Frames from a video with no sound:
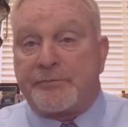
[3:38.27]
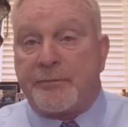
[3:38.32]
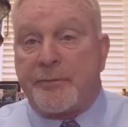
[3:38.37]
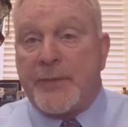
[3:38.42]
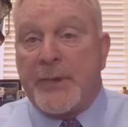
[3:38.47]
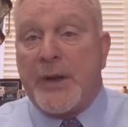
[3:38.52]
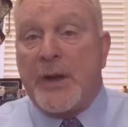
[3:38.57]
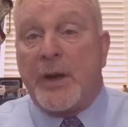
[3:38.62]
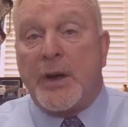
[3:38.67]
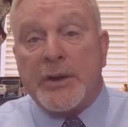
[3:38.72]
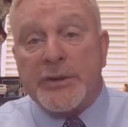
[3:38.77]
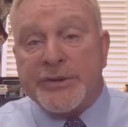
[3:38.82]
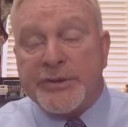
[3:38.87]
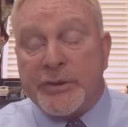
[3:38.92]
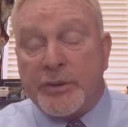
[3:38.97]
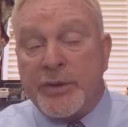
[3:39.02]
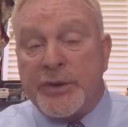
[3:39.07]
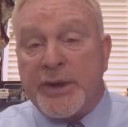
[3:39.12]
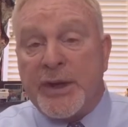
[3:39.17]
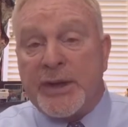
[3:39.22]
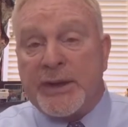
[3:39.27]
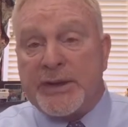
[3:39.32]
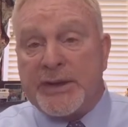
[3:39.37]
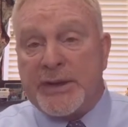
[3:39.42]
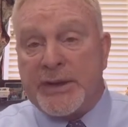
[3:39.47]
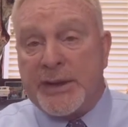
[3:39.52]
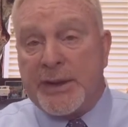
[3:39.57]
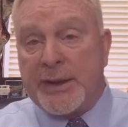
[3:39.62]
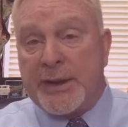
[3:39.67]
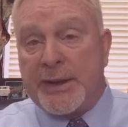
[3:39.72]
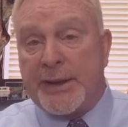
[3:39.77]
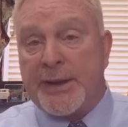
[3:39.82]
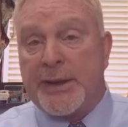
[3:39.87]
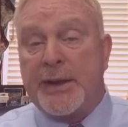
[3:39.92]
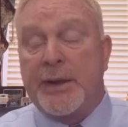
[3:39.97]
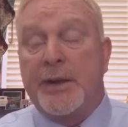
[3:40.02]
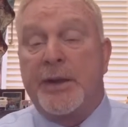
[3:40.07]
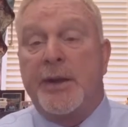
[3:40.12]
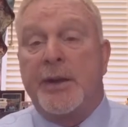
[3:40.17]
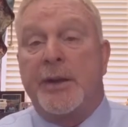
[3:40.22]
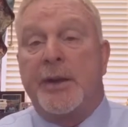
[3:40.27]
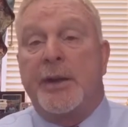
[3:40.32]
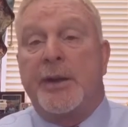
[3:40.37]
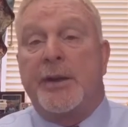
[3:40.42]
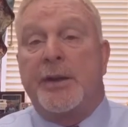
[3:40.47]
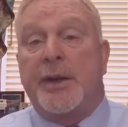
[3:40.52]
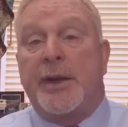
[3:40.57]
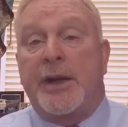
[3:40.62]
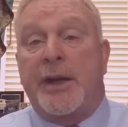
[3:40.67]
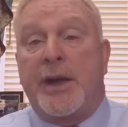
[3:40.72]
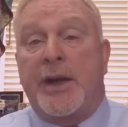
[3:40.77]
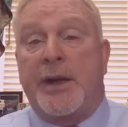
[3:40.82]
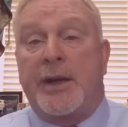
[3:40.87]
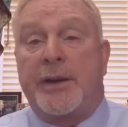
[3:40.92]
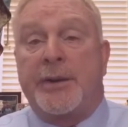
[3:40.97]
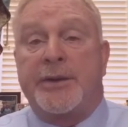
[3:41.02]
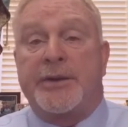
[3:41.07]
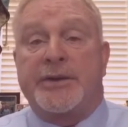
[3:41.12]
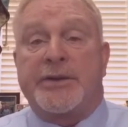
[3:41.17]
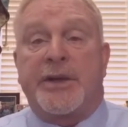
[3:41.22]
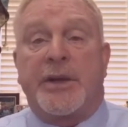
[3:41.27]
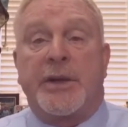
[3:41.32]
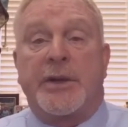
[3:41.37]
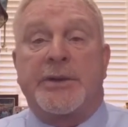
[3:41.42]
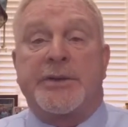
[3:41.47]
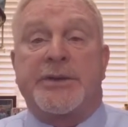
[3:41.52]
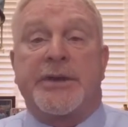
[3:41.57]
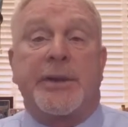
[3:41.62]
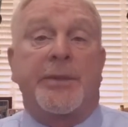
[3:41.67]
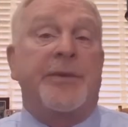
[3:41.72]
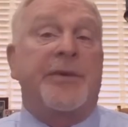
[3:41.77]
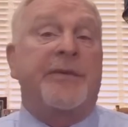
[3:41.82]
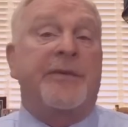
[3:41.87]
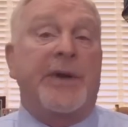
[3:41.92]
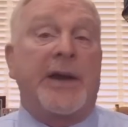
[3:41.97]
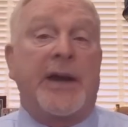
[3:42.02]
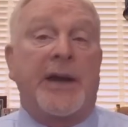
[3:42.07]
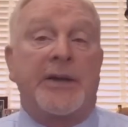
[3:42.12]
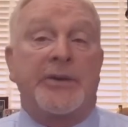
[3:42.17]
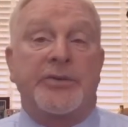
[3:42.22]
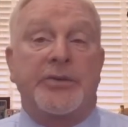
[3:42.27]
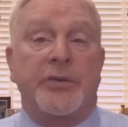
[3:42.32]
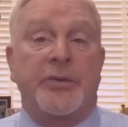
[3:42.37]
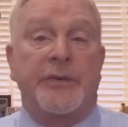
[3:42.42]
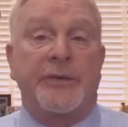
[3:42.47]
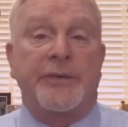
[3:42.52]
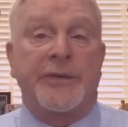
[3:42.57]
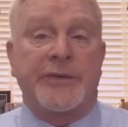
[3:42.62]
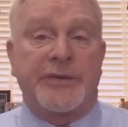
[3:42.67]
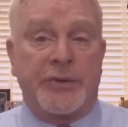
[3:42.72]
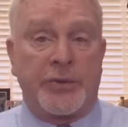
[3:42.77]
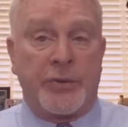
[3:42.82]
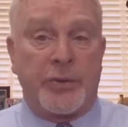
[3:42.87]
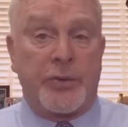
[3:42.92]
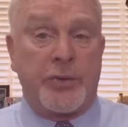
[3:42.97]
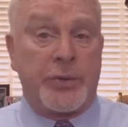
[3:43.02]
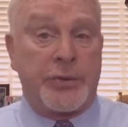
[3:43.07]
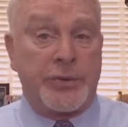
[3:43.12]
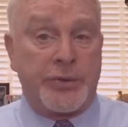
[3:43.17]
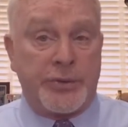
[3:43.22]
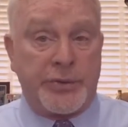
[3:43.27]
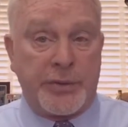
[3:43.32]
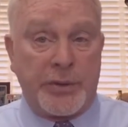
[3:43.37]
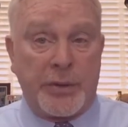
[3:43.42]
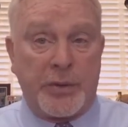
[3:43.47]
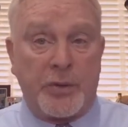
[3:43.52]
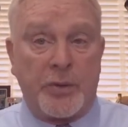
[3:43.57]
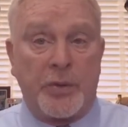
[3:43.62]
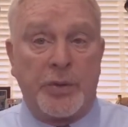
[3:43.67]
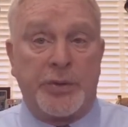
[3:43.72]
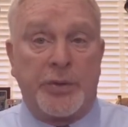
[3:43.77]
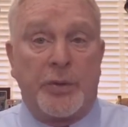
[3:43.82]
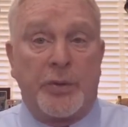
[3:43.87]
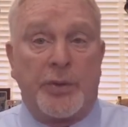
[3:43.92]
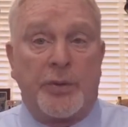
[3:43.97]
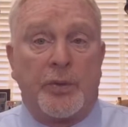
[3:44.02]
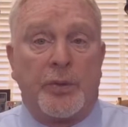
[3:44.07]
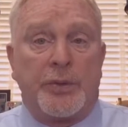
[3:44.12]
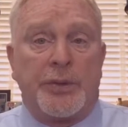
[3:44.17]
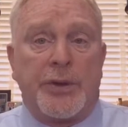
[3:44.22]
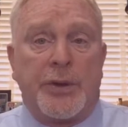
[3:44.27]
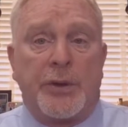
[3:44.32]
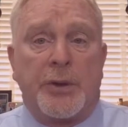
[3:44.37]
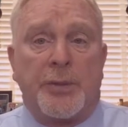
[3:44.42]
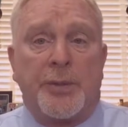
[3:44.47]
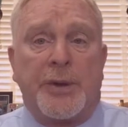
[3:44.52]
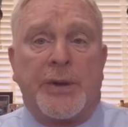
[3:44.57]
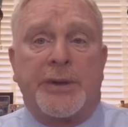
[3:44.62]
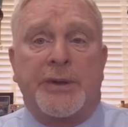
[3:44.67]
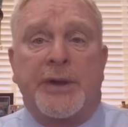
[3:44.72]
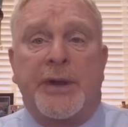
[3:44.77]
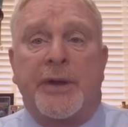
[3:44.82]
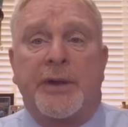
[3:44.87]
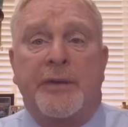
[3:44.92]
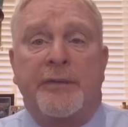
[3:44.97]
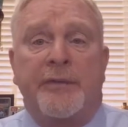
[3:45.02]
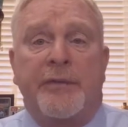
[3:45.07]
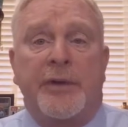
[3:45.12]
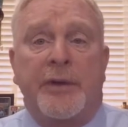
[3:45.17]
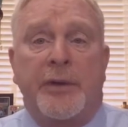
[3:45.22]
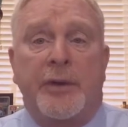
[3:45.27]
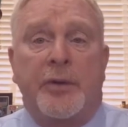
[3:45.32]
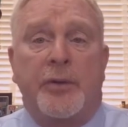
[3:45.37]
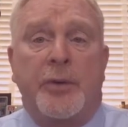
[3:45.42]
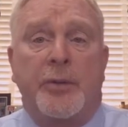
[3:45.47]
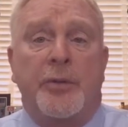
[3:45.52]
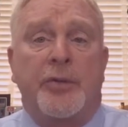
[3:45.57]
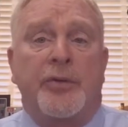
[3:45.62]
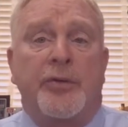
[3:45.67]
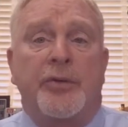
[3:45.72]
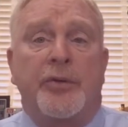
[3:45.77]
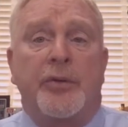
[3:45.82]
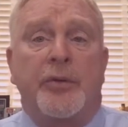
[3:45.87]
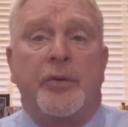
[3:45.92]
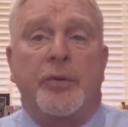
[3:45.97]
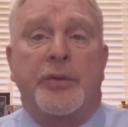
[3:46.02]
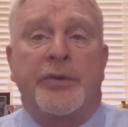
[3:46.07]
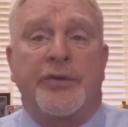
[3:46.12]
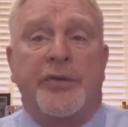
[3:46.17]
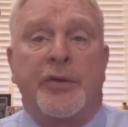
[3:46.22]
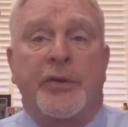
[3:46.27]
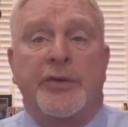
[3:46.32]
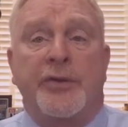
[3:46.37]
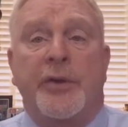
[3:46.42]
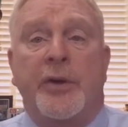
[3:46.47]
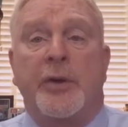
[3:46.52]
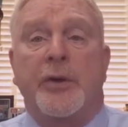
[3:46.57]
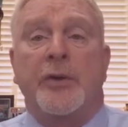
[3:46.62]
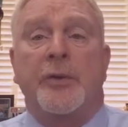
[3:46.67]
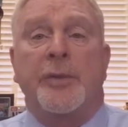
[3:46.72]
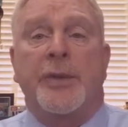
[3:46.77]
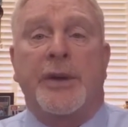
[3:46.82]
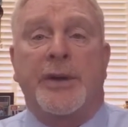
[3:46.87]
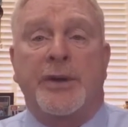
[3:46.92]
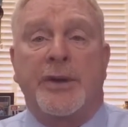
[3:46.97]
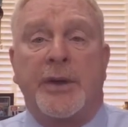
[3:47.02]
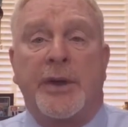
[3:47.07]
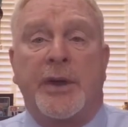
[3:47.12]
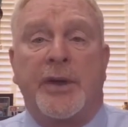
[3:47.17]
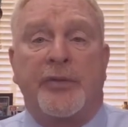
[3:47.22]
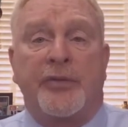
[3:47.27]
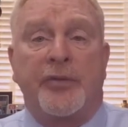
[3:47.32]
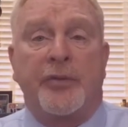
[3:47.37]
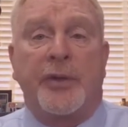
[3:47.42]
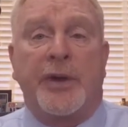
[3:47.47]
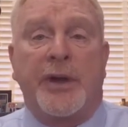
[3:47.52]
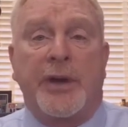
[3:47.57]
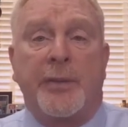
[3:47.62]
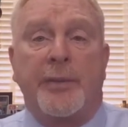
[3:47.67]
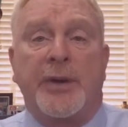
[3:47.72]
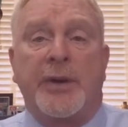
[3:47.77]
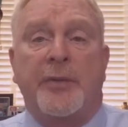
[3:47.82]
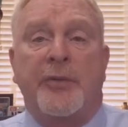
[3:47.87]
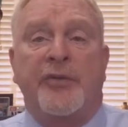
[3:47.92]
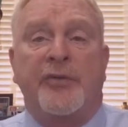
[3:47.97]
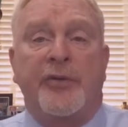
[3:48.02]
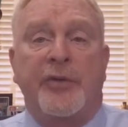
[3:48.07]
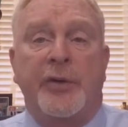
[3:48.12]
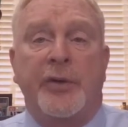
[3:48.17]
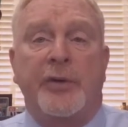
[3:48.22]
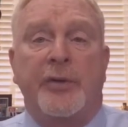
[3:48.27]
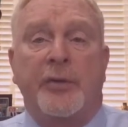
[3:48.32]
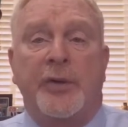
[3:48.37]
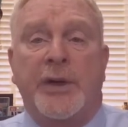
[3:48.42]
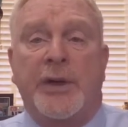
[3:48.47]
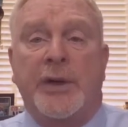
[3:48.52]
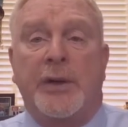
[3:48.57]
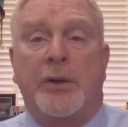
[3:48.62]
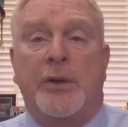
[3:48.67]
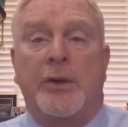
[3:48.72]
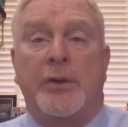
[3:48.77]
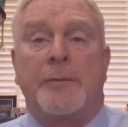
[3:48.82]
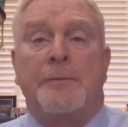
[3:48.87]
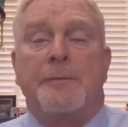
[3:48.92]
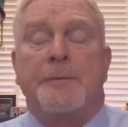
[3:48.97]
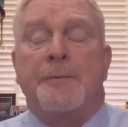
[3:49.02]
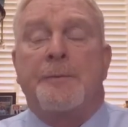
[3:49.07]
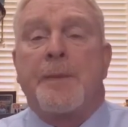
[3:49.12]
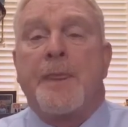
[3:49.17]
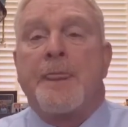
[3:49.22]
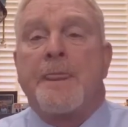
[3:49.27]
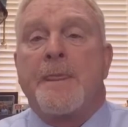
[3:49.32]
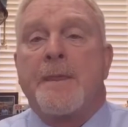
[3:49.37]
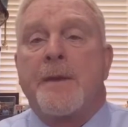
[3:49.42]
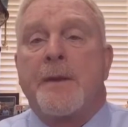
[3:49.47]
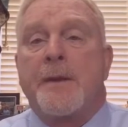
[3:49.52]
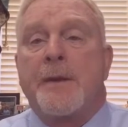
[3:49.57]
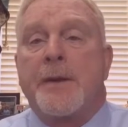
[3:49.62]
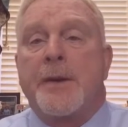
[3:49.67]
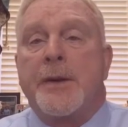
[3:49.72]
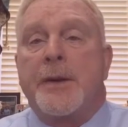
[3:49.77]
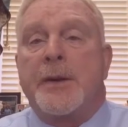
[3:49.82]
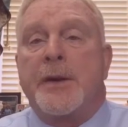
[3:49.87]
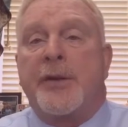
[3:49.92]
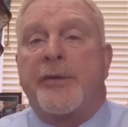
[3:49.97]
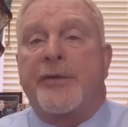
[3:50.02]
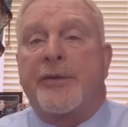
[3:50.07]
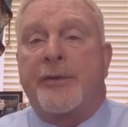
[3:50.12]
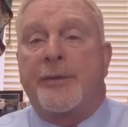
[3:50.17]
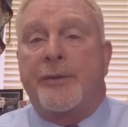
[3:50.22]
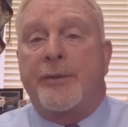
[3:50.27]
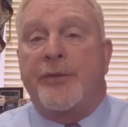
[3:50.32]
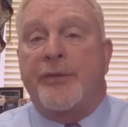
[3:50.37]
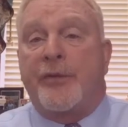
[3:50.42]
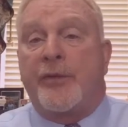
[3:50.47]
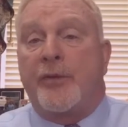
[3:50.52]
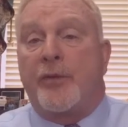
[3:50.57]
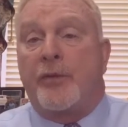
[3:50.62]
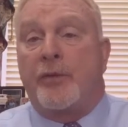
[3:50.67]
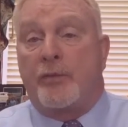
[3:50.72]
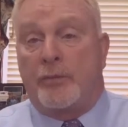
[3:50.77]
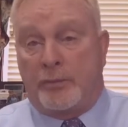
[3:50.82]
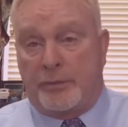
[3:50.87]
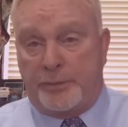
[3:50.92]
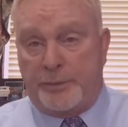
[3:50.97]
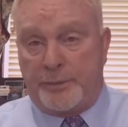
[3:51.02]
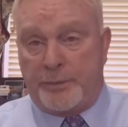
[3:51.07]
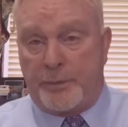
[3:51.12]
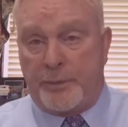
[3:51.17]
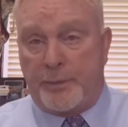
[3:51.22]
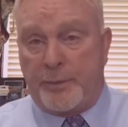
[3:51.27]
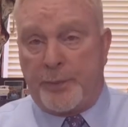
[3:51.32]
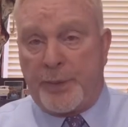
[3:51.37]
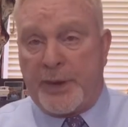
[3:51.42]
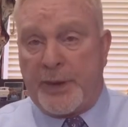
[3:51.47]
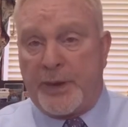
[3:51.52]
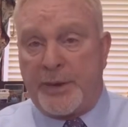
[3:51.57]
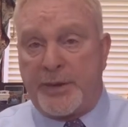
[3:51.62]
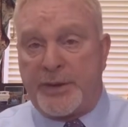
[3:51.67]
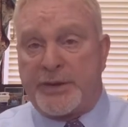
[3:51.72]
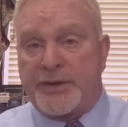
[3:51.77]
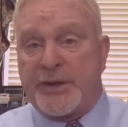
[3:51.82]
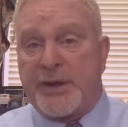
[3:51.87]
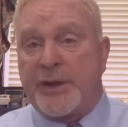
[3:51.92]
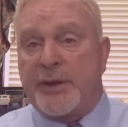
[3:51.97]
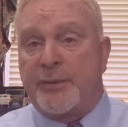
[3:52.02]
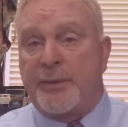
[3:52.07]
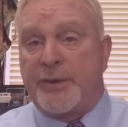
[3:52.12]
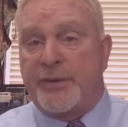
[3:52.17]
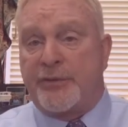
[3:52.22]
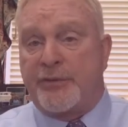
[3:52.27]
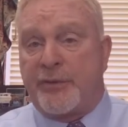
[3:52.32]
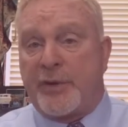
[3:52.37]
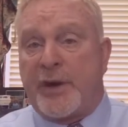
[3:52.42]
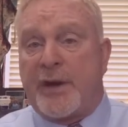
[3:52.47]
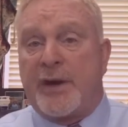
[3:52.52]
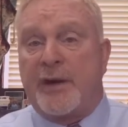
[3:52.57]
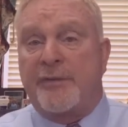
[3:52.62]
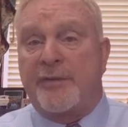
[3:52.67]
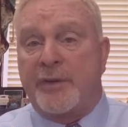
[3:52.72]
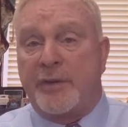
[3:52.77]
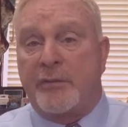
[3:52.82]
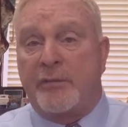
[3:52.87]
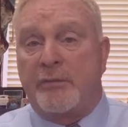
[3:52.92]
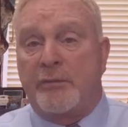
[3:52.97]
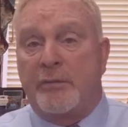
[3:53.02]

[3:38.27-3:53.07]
Also in 1980, they added this concept of actual physical control, and we'll talk about that in video number 2 when we start talking about the actual Alabama's DUI law. So prior to this, you had to be driving